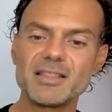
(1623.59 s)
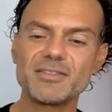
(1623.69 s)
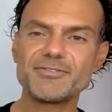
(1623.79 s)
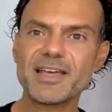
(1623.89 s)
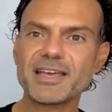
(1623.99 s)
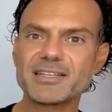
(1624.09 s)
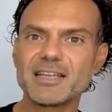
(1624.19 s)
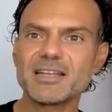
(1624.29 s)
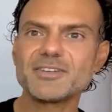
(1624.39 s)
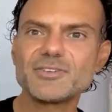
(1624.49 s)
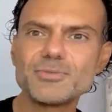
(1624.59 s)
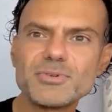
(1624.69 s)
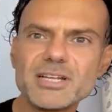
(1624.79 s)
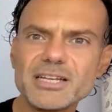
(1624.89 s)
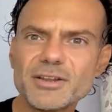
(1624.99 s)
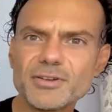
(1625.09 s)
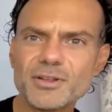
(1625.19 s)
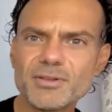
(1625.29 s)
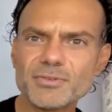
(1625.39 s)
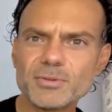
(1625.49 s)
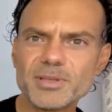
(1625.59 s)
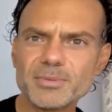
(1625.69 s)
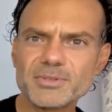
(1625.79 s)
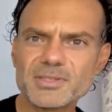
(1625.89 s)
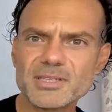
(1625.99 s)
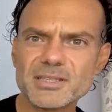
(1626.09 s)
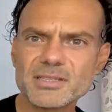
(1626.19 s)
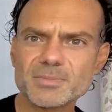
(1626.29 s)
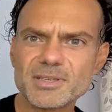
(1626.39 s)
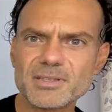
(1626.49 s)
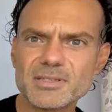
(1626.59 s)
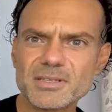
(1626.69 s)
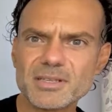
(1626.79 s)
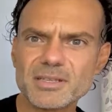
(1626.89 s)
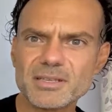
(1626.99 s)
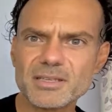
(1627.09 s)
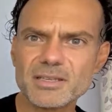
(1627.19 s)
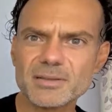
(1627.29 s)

the fact, and I really don't know if you'll be able to see this because yeah,